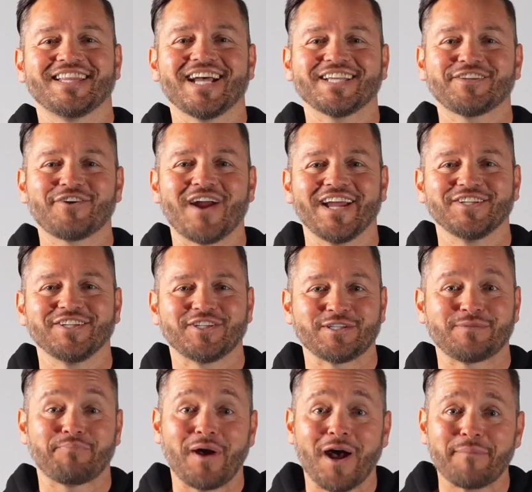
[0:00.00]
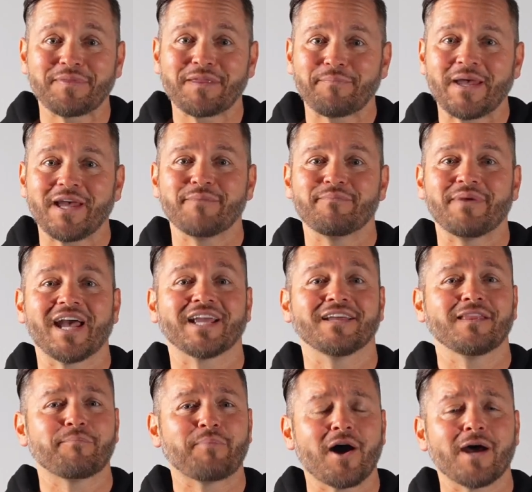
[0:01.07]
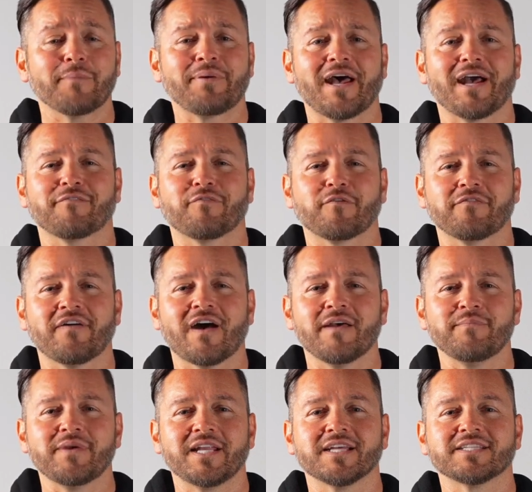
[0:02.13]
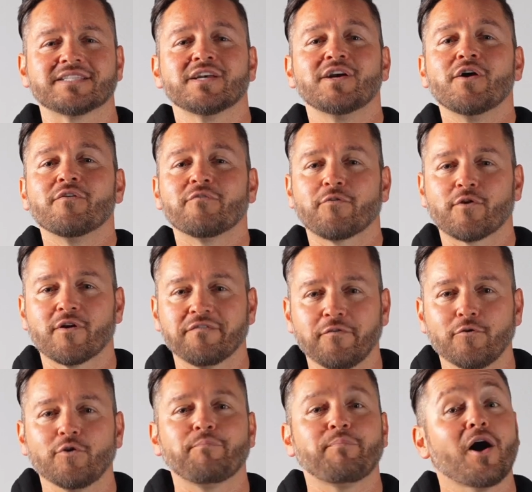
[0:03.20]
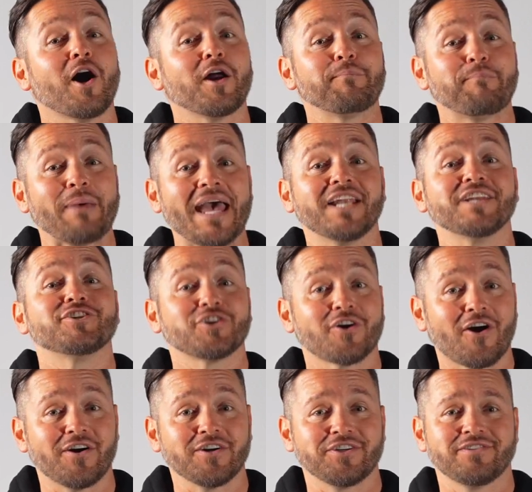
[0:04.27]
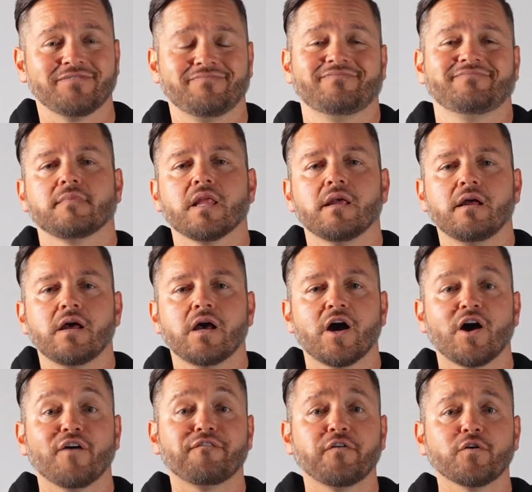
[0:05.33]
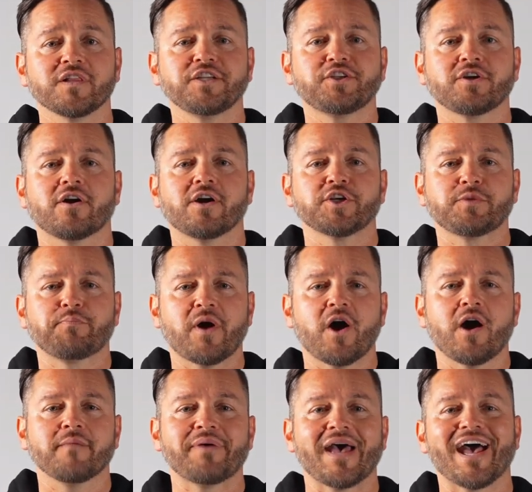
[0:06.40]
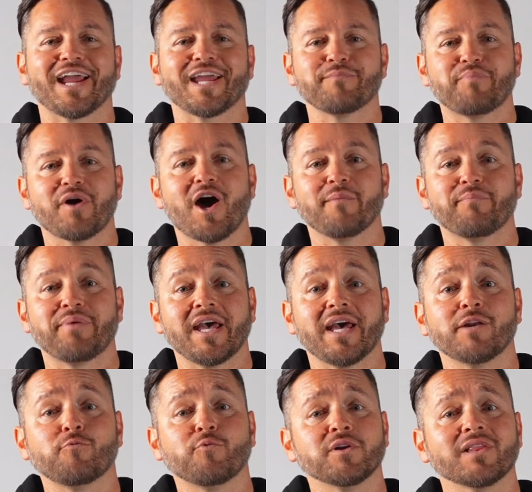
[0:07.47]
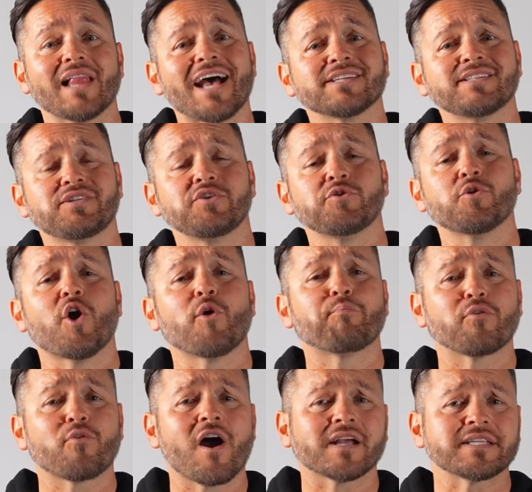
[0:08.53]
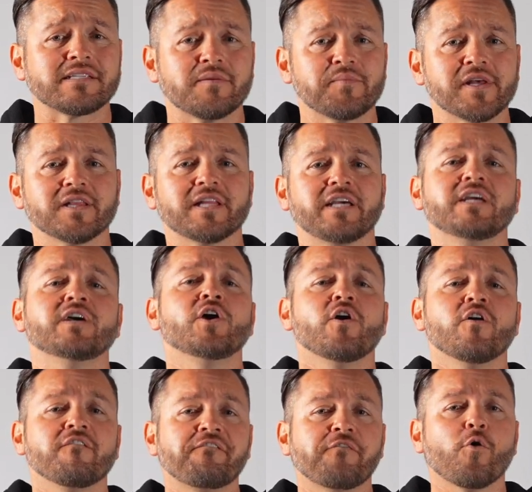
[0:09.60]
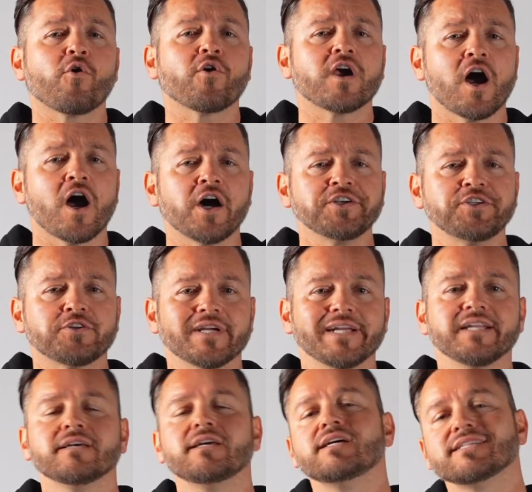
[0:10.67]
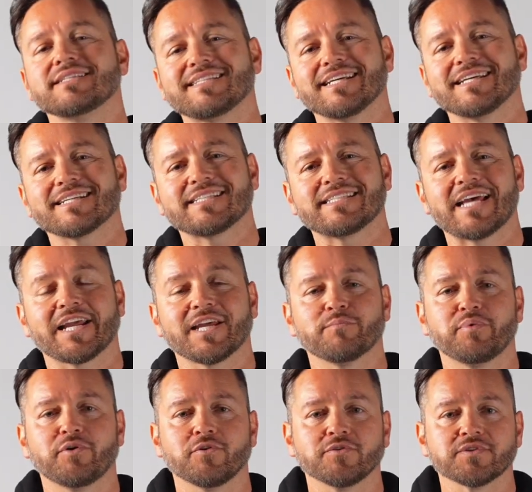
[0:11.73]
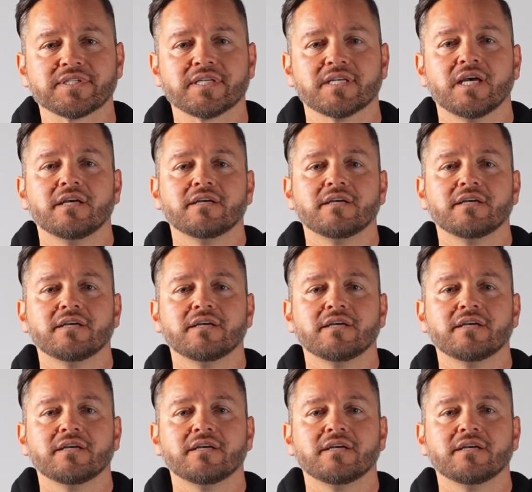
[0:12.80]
that's right, just pop the pen back in the podpak for 5 minutes for a full podpen charge. A fully charged podpak and podpen will last you approximately 400 6-second pulls,